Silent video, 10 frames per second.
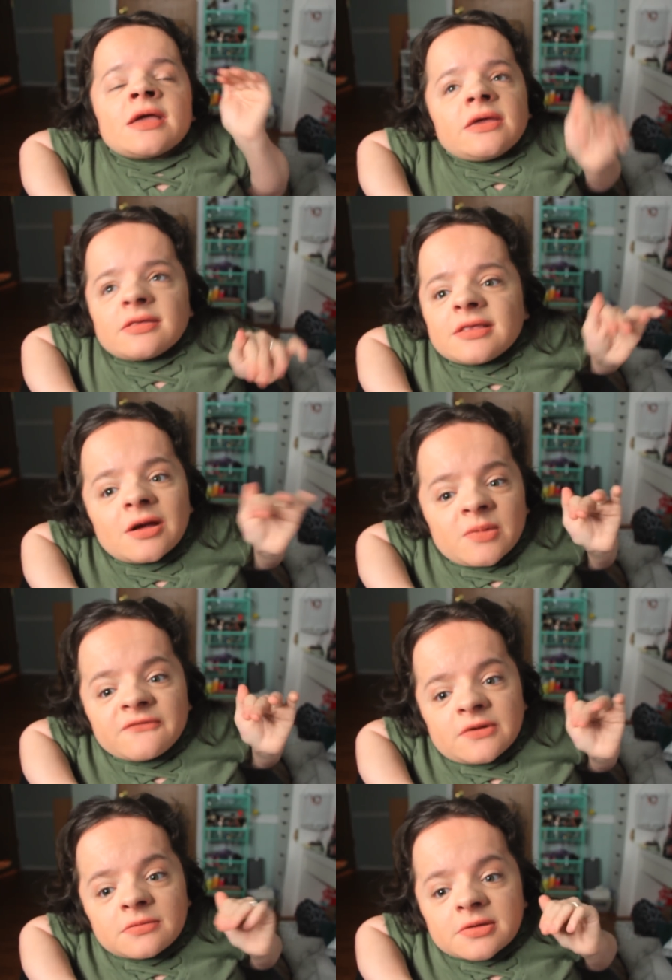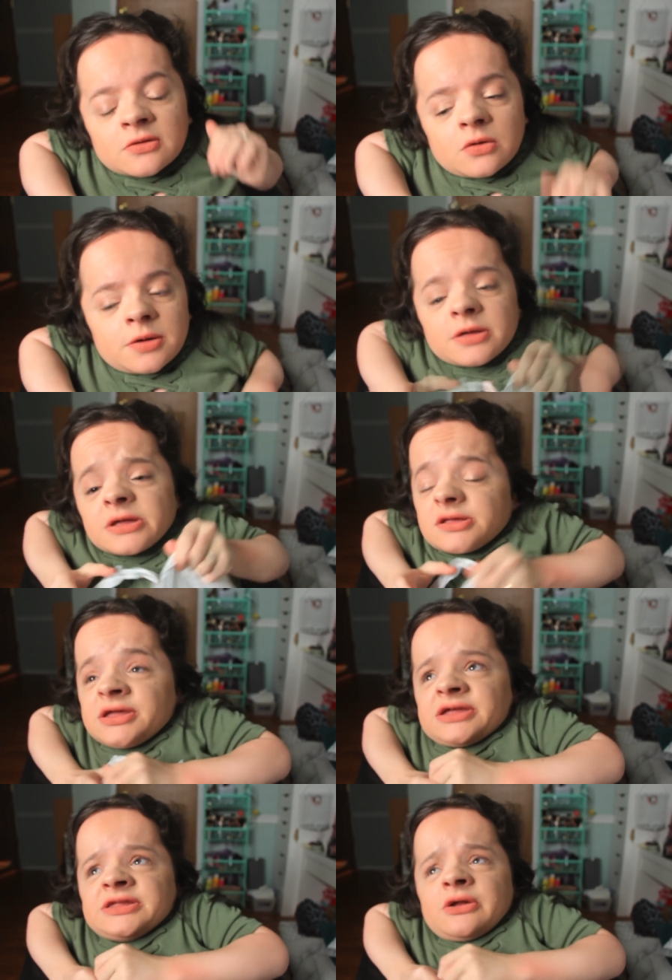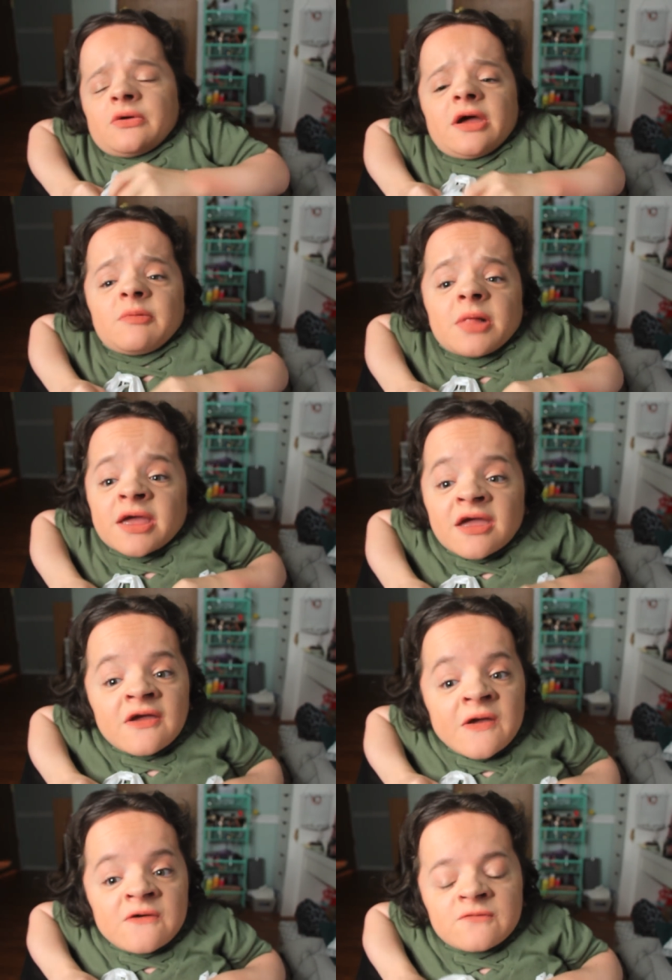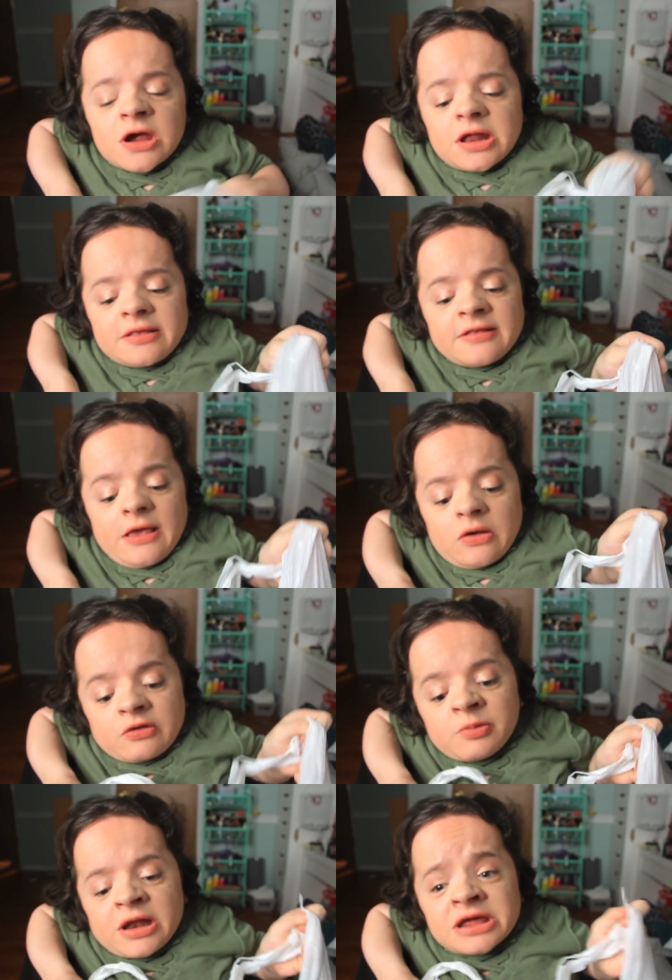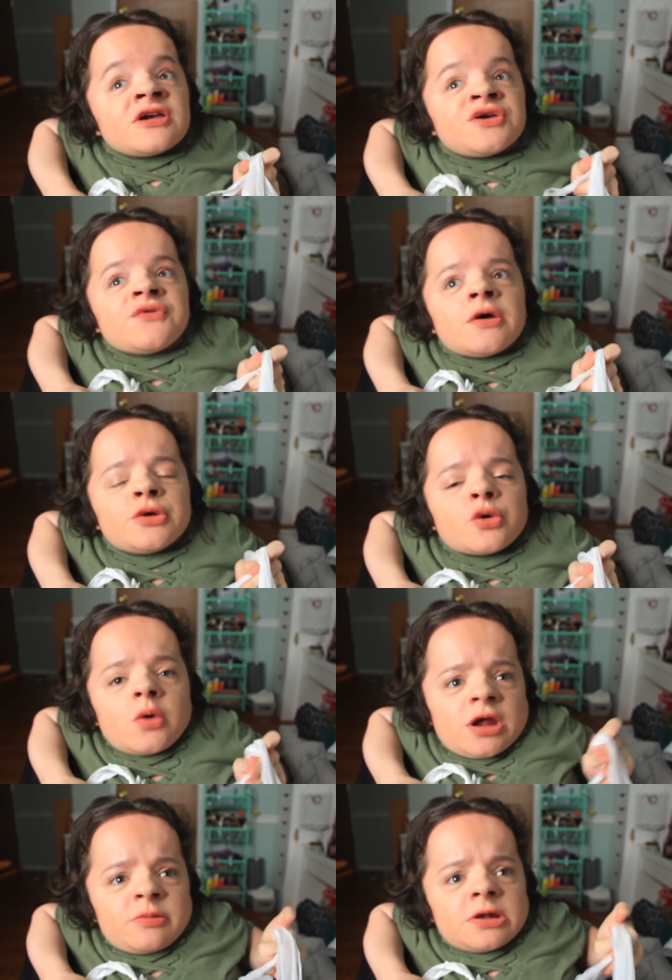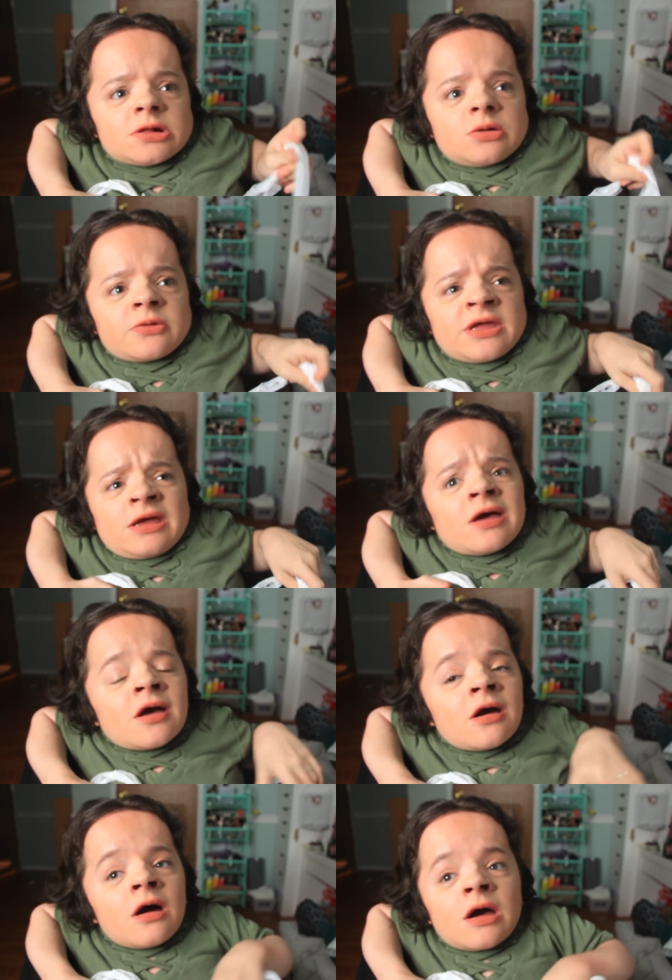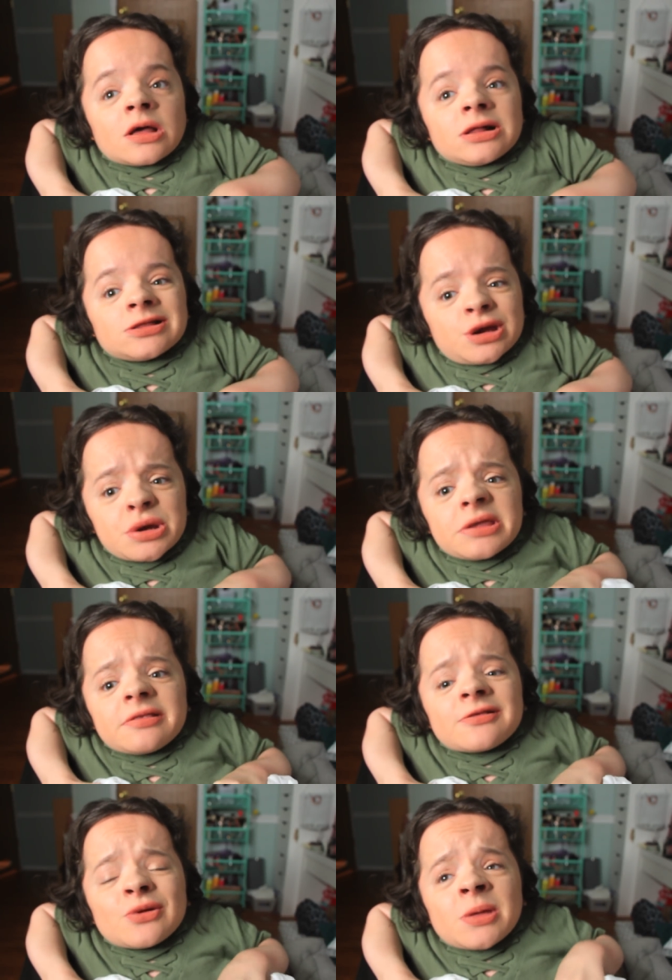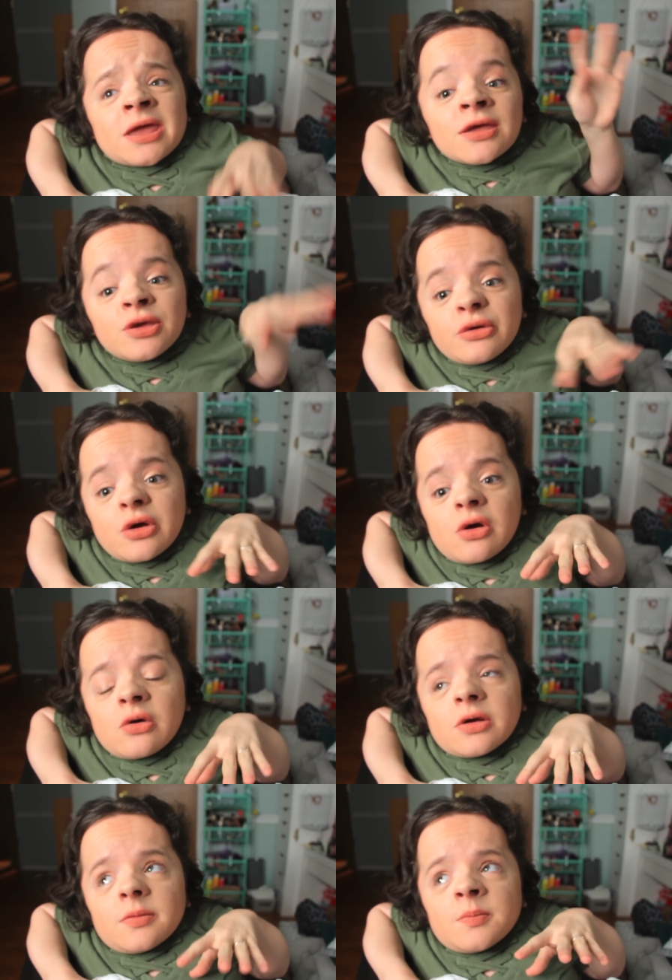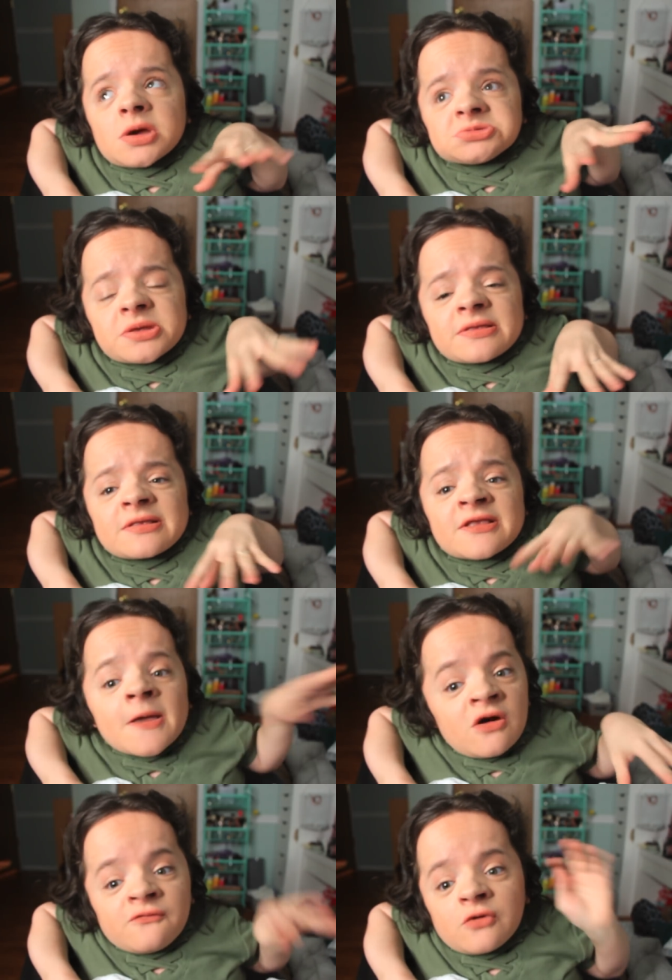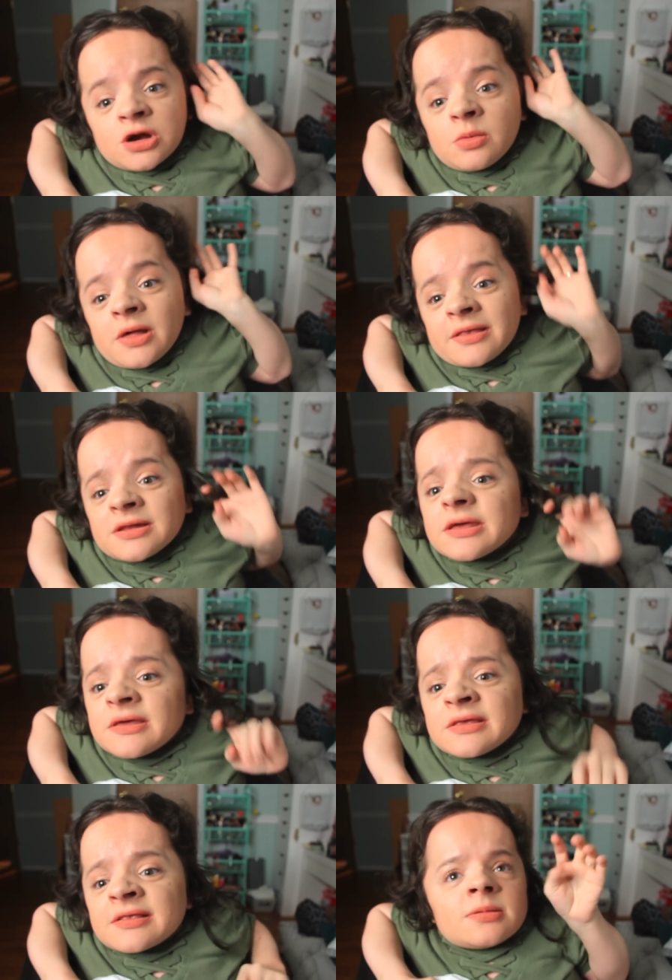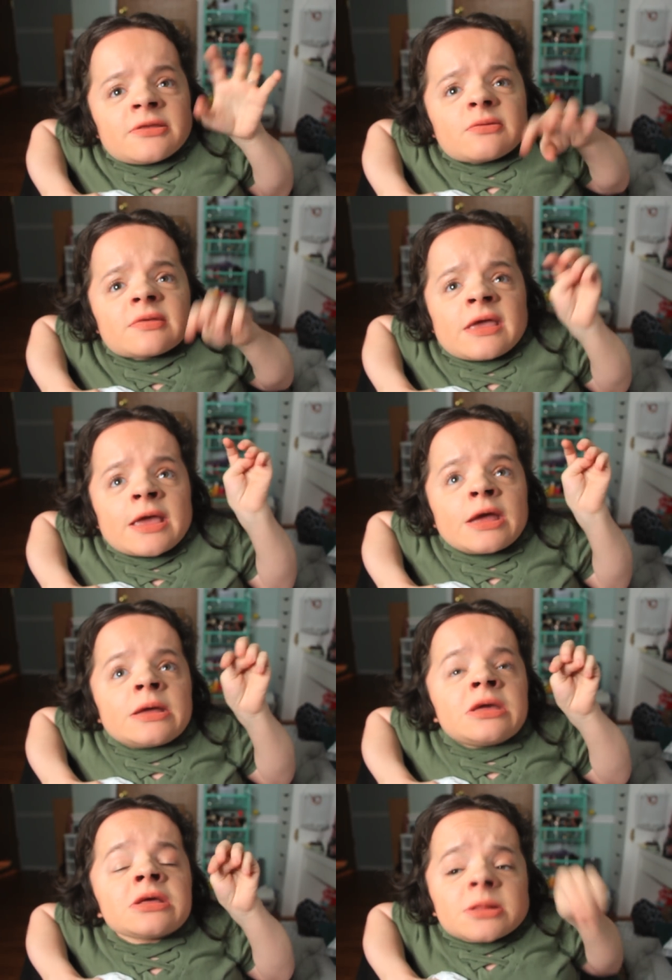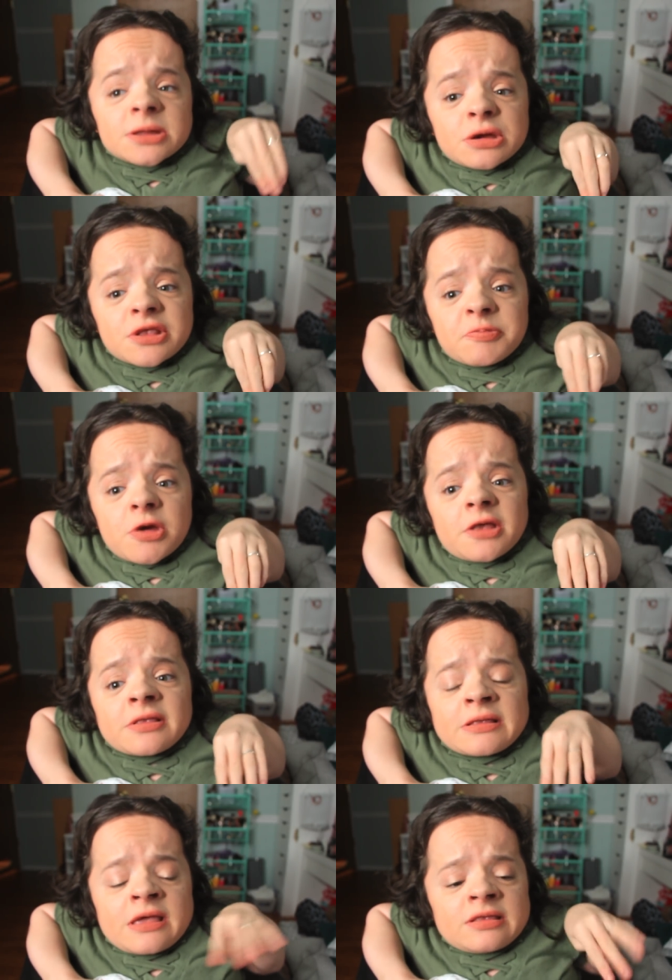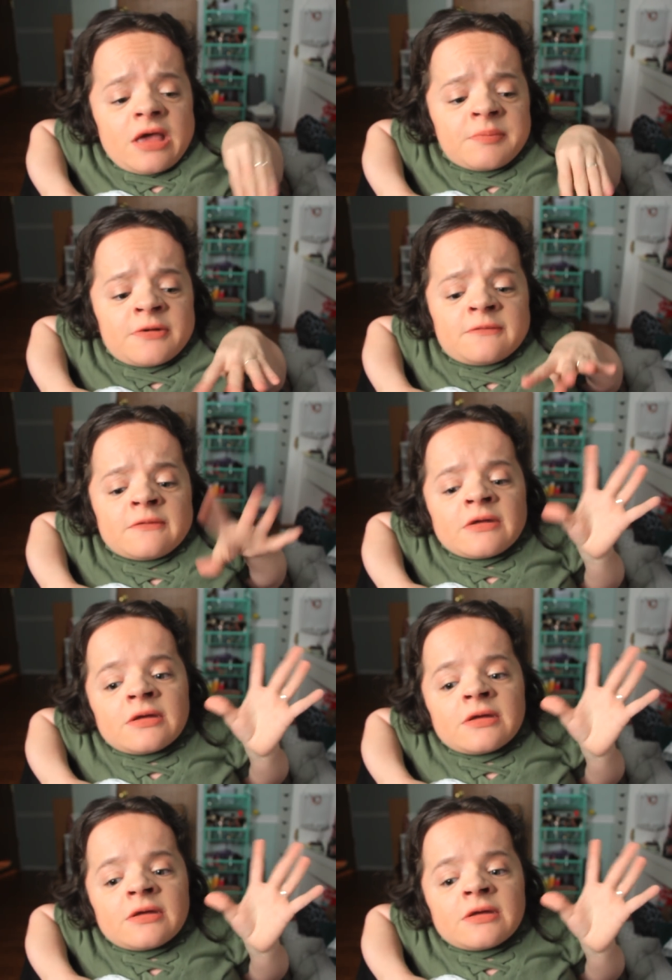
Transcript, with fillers: hands down my favorite store. But again, they don't have Black Friday sales, but I found quite a bit of clothing on clearance. So like, you know, Marshall's is affordable as it is. This was like clearance prices on top of